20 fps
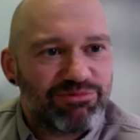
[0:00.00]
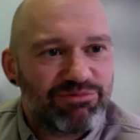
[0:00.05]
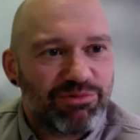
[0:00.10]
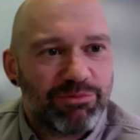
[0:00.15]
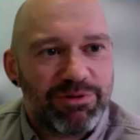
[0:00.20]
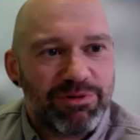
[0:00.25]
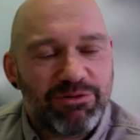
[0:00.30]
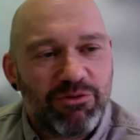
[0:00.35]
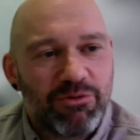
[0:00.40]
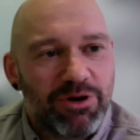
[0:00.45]

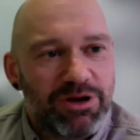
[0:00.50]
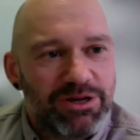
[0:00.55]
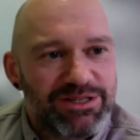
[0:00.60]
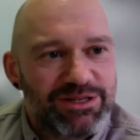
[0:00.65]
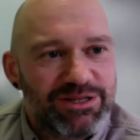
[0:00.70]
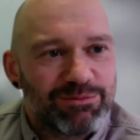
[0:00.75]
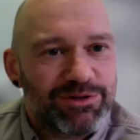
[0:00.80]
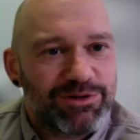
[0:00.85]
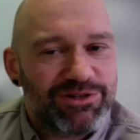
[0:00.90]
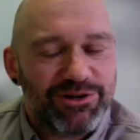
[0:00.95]
probably quite
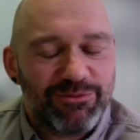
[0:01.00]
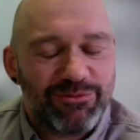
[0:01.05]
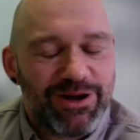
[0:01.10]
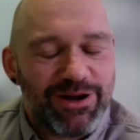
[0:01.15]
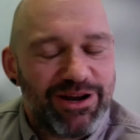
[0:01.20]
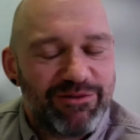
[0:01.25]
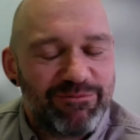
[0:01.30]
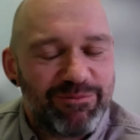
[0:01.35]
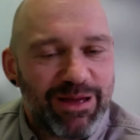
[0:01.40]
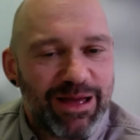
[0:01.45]
similar to the way
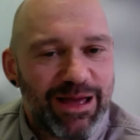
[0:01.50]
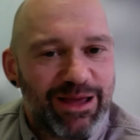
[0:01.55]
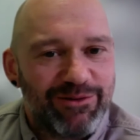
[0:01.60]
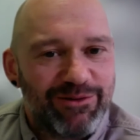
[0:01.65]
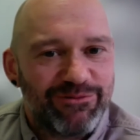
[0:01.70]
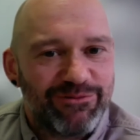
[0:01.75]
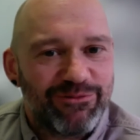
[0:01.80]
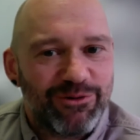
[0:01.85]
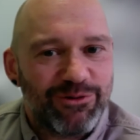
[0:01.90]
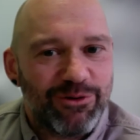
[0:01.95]
they've behaved
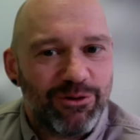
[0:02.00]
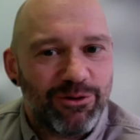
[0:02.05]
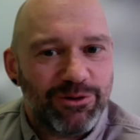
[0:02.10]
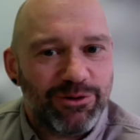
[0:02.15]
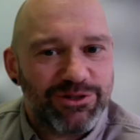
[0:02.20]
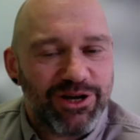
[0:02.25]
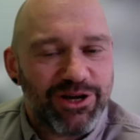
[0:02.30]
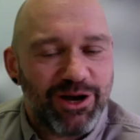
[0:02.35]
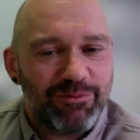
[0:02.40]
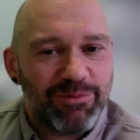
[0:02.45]
for a long
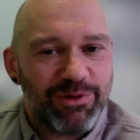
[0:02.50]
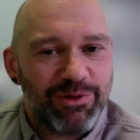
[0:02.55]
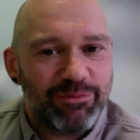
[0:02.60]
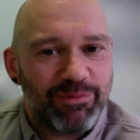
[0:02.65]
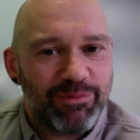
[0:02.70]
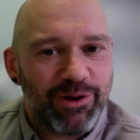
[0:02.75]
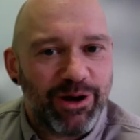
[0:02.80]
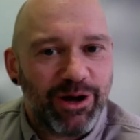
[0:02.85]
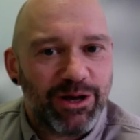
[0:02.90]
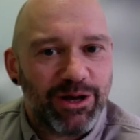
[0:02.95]
time in the
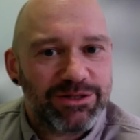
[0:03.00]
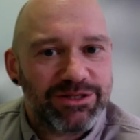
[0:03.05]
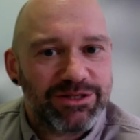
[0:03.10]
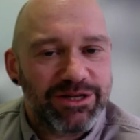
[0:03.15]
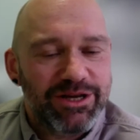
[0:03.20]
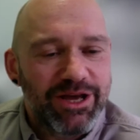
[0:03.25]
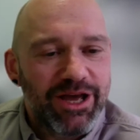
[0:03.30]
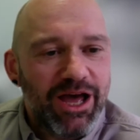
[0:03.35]
past.